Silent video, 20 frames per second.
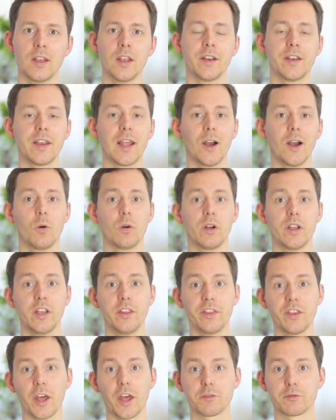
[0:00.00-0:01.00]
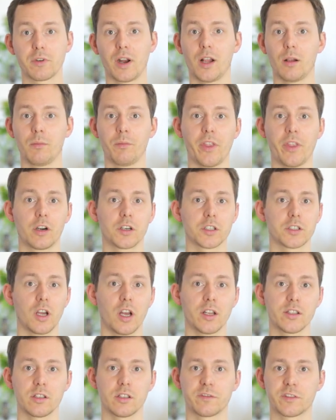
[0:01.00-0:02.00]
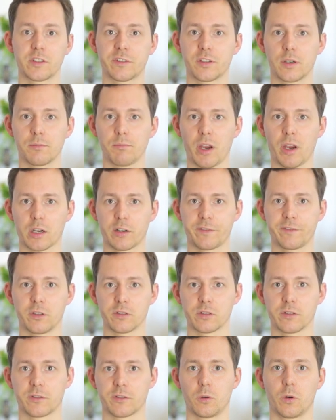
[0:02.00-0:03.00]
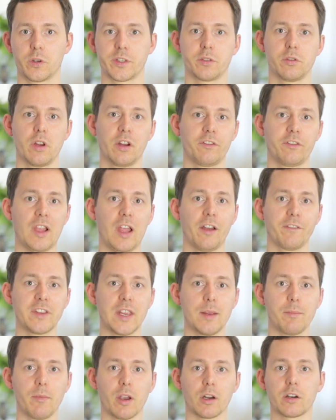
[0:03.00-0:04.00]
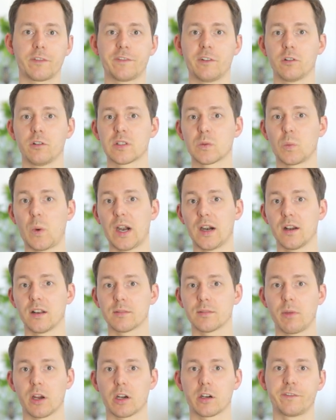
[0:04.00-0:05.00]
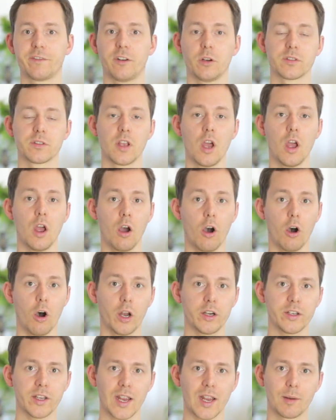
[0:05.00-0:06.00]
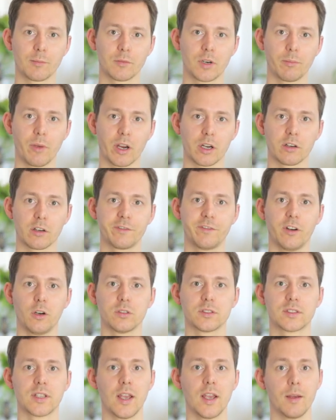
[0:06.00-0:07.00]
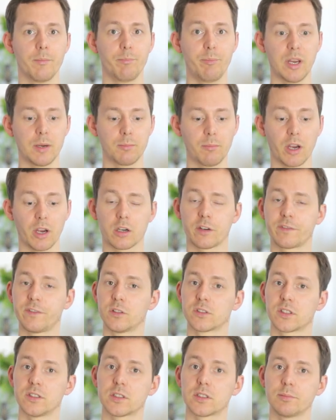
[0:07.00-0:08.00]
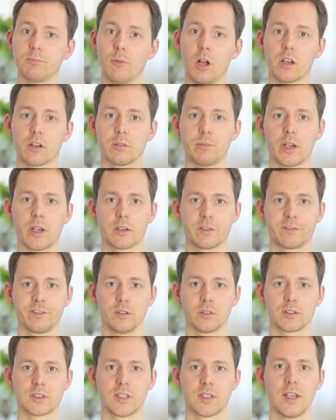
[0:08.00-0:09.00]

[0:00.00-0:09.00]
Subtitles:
Now, in that realm, there are tons of different microphones, of course. You have lavalier microphones, wireless microphones, on-camera microphones, big microphones, and small microphones.